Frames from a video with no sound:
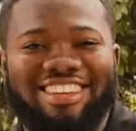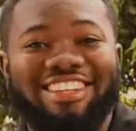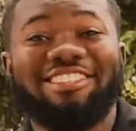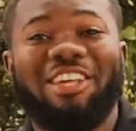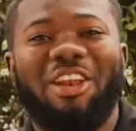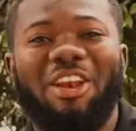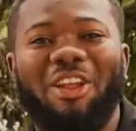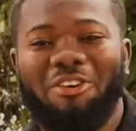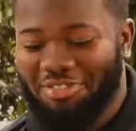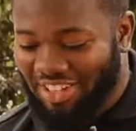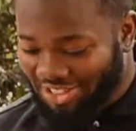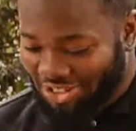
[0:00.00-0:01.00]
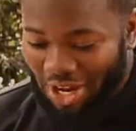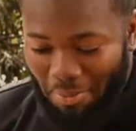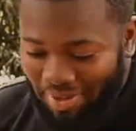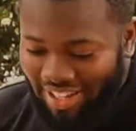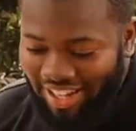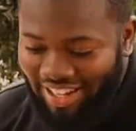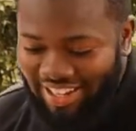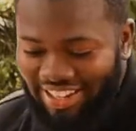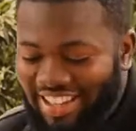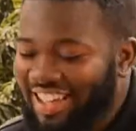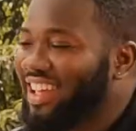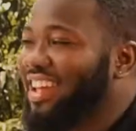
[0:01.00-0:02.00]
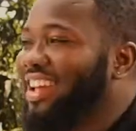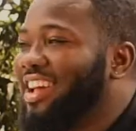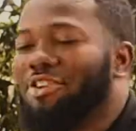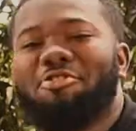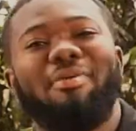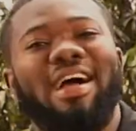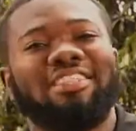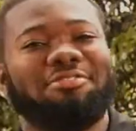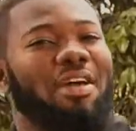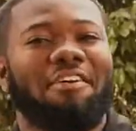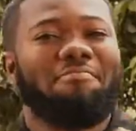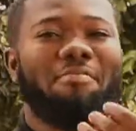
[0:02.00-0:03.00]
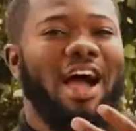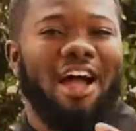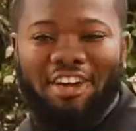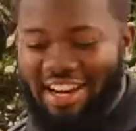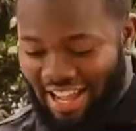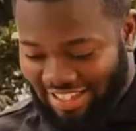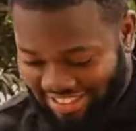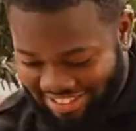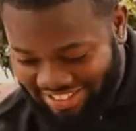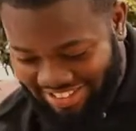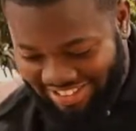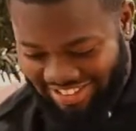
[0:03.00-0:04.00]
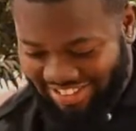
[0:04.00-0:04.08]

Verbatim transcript: it's lovely, tropical, it reminds me of paradise.